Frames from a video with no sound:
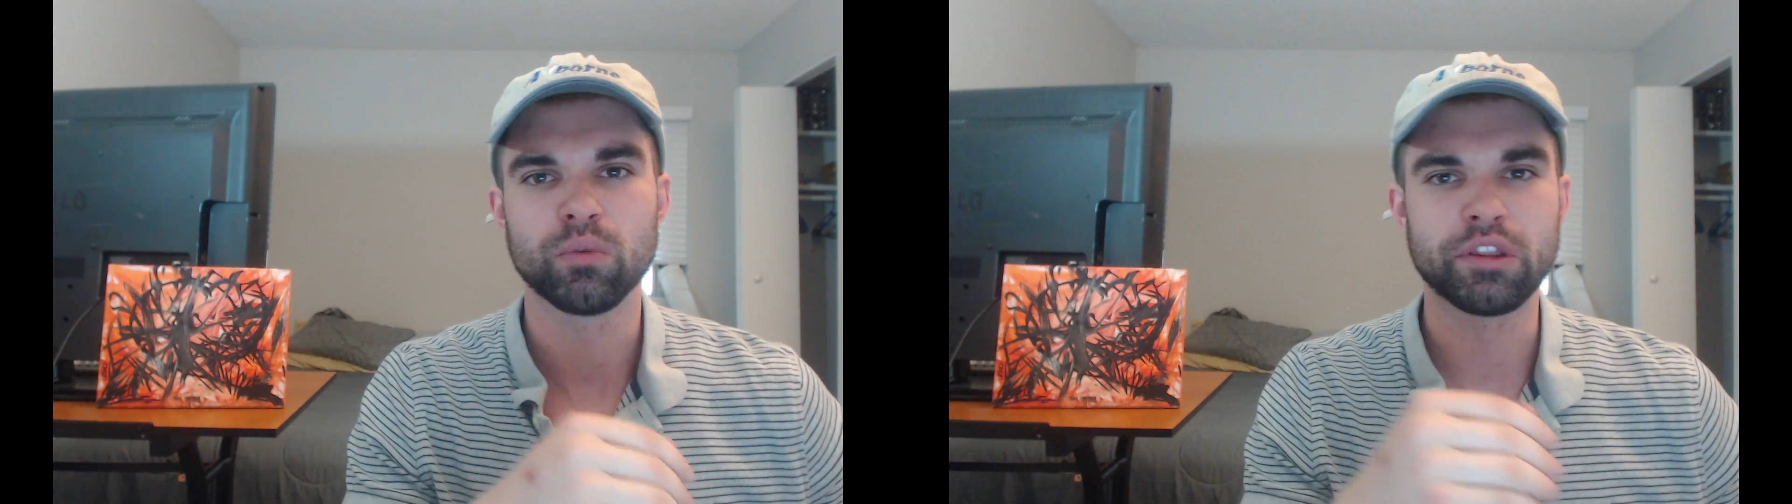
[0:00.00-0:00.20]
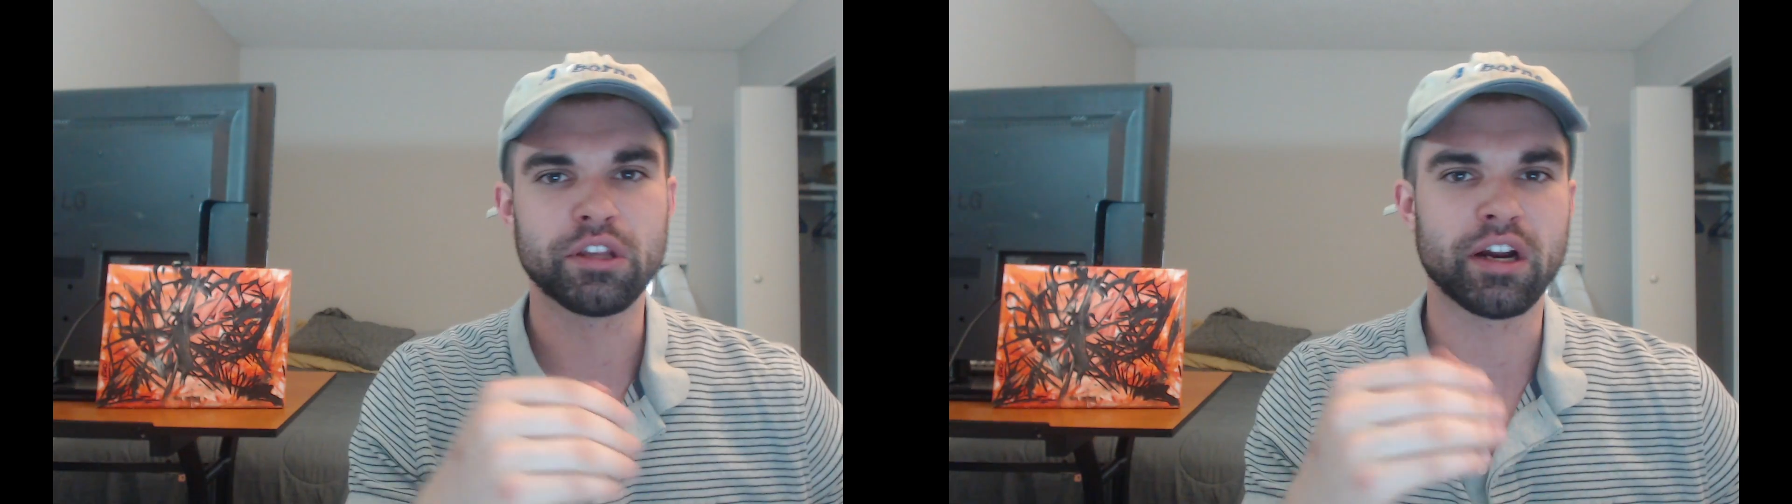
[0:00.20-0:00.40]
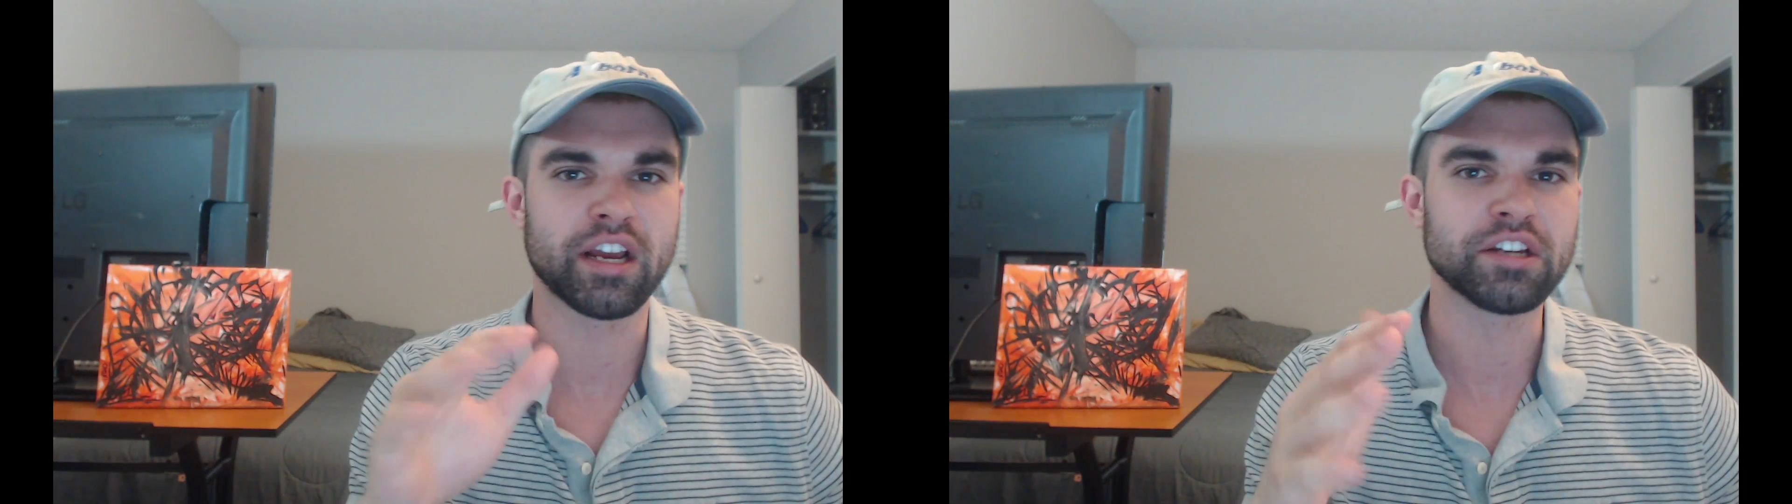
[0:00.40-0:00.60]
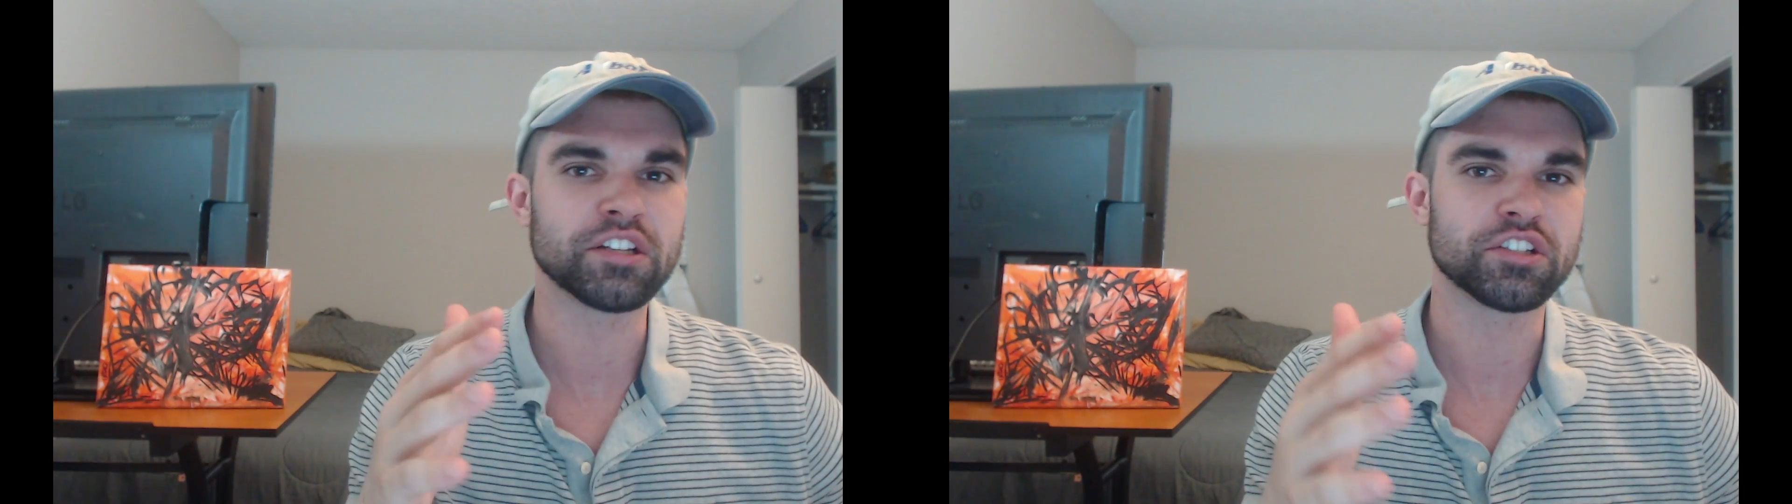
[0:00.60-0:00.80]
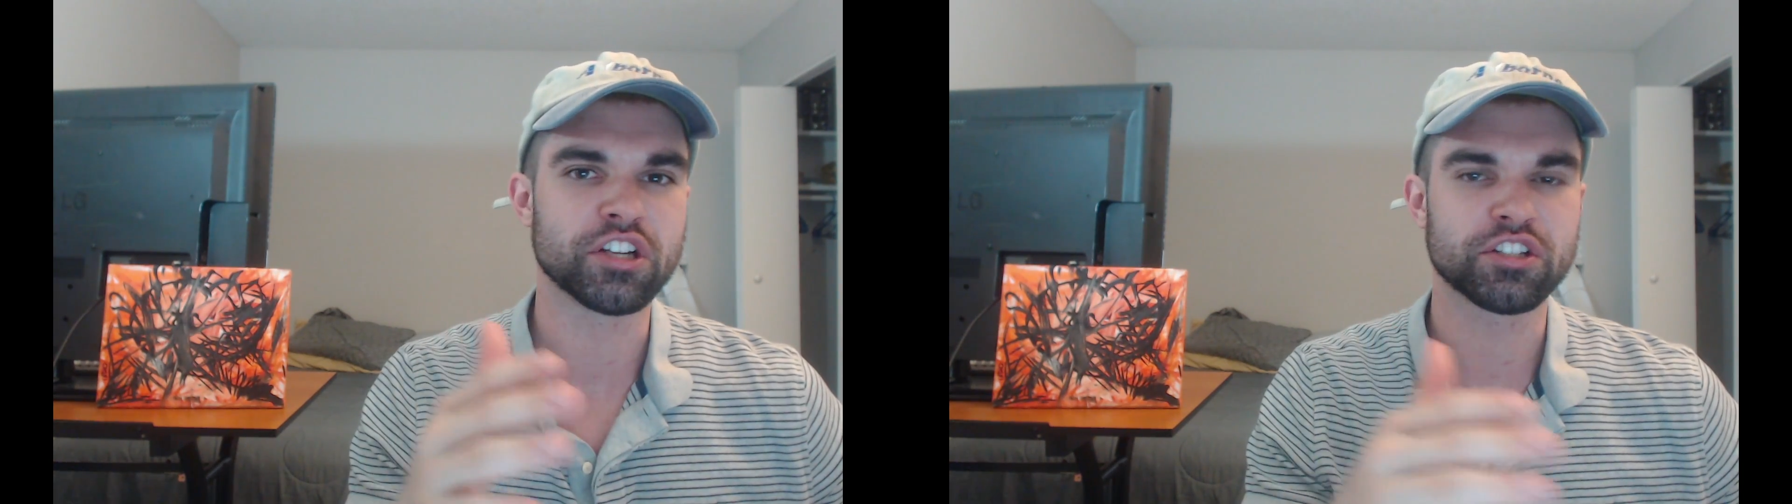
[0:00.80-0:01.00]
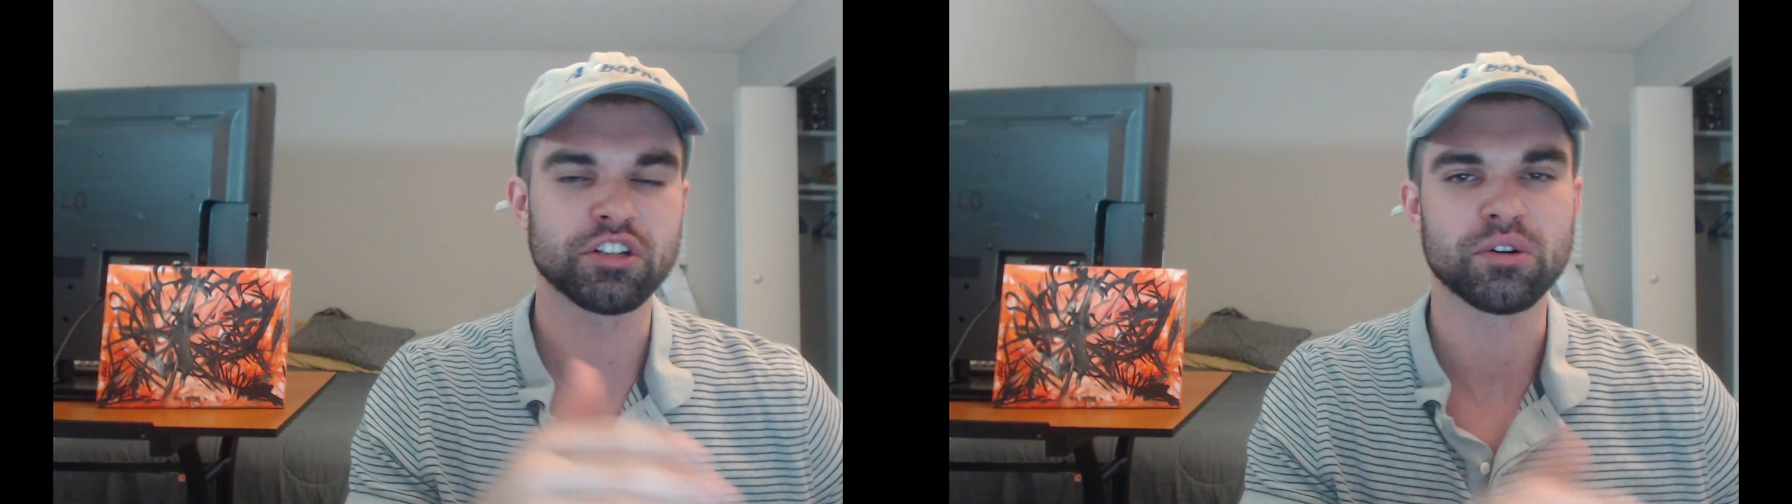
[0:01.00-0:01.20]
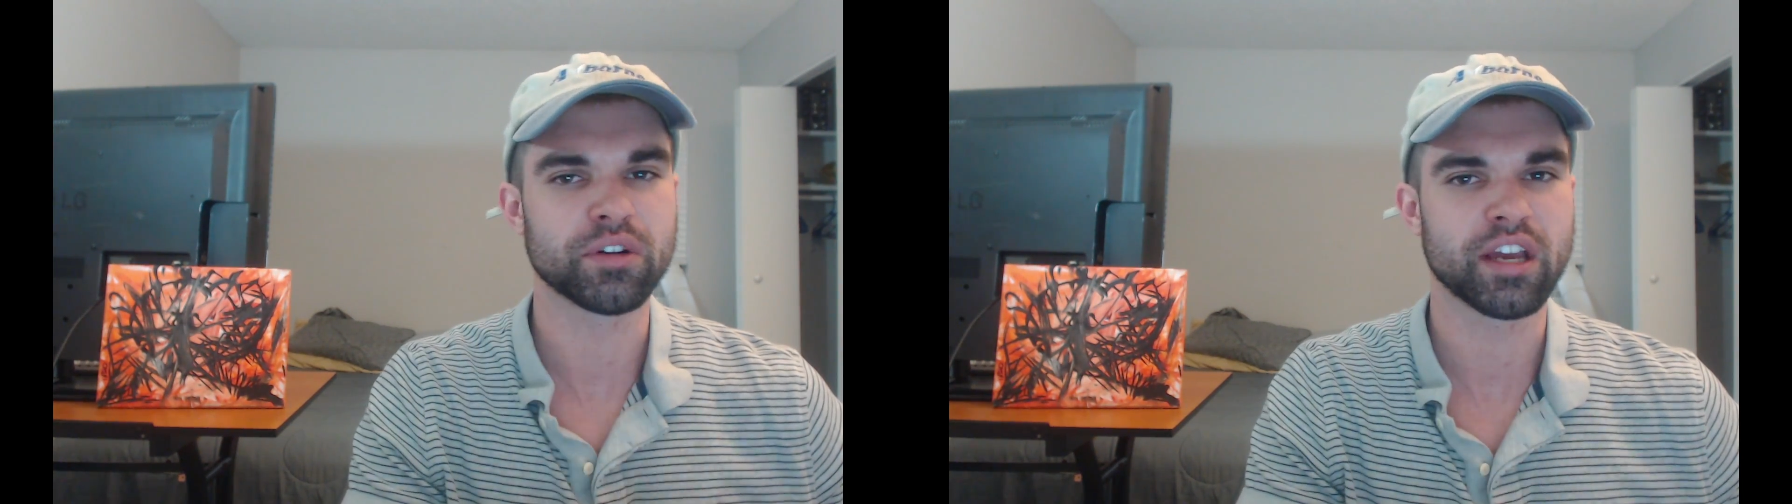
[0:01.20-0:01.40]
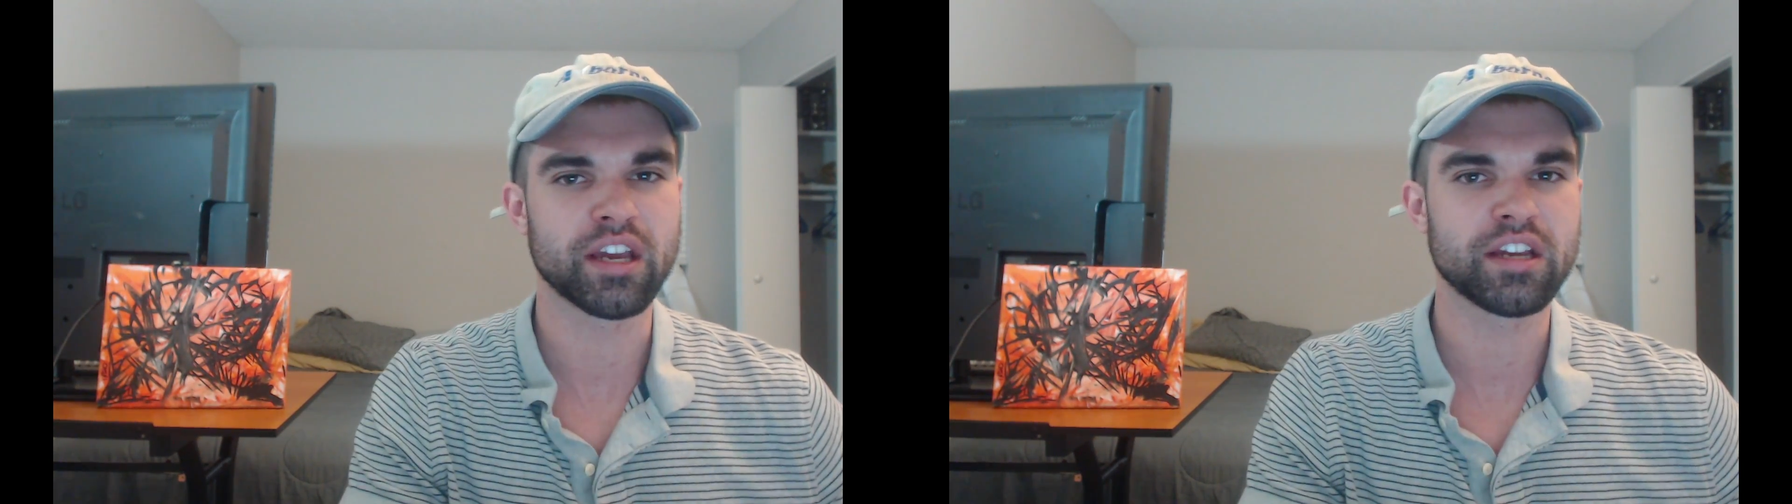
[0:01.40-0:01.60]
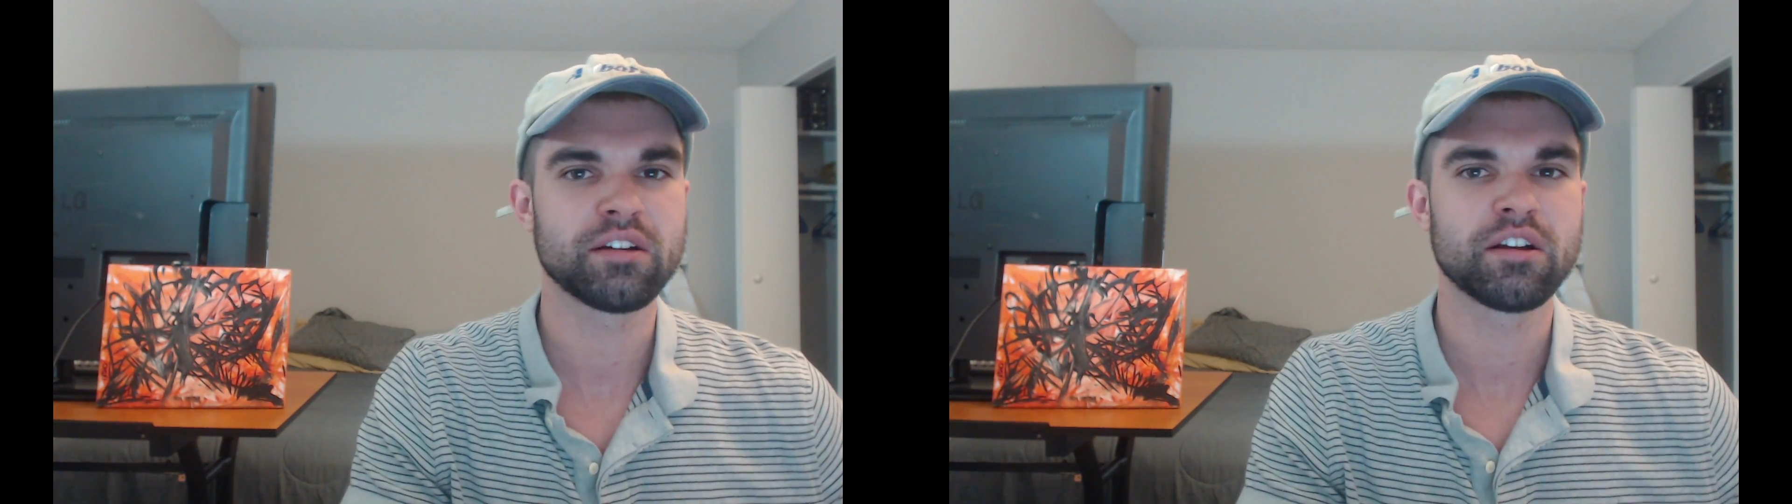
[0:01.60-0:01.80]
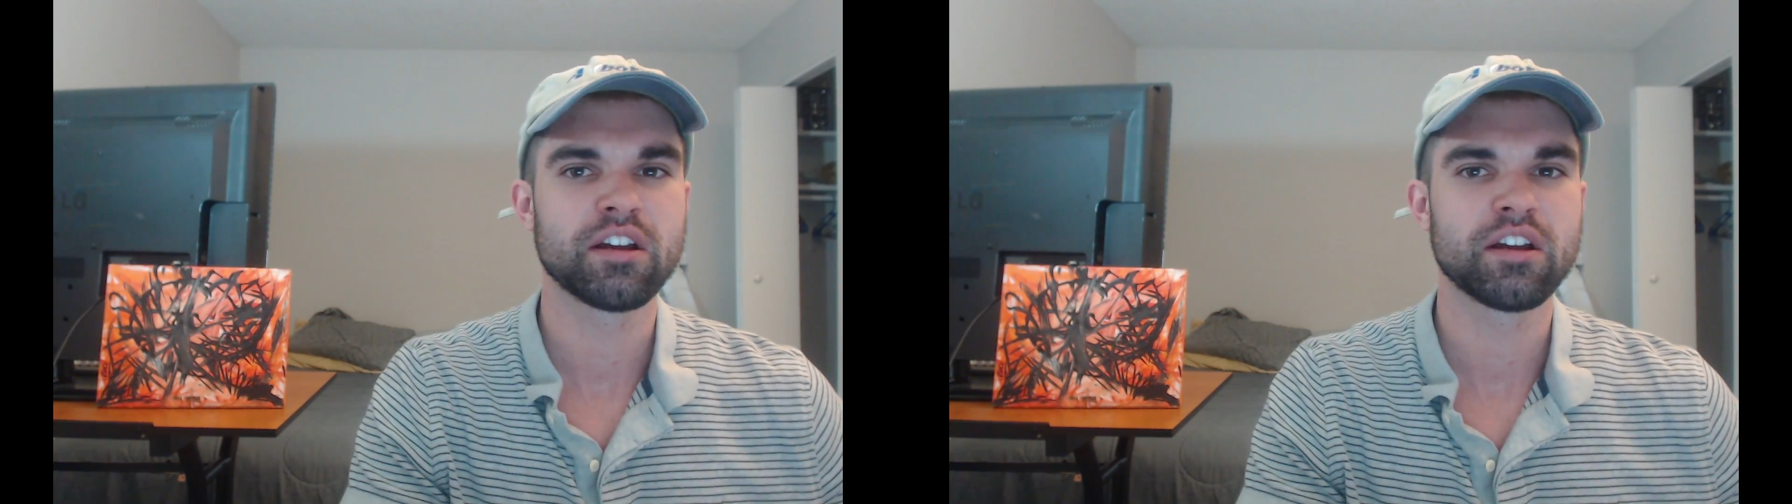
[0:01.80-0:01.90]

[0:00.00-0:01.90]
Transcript: when their hand is just okay